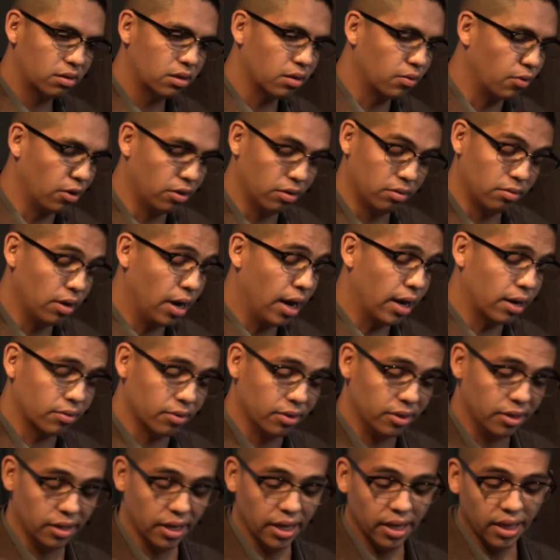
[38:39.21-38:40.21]

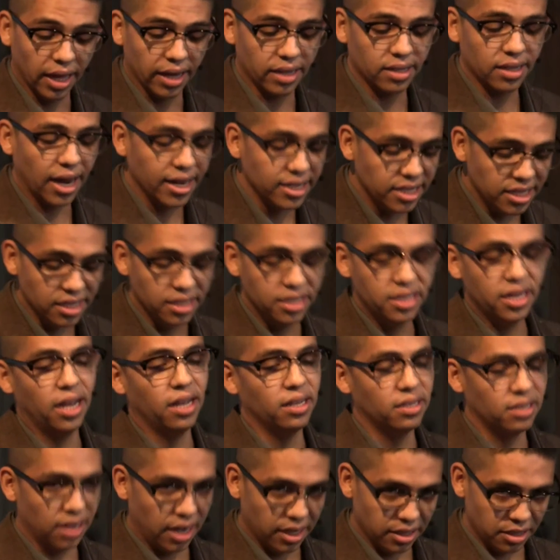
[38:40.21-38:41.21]
in like
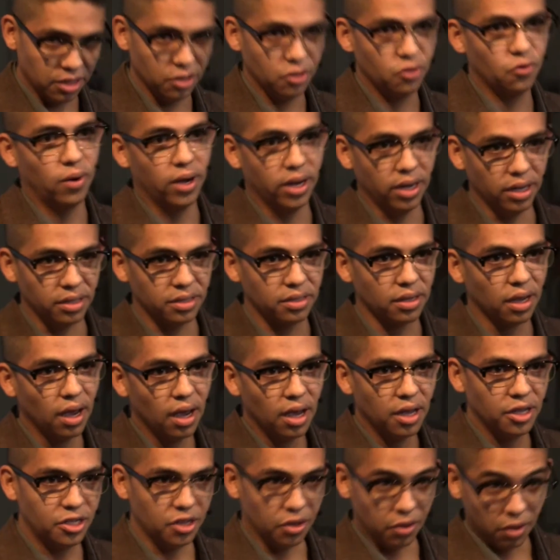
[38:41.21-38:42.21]
1910s and 1920s.
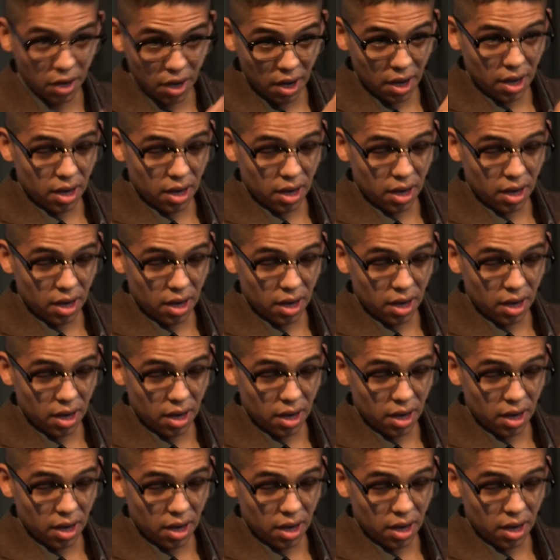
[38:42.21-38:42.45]
So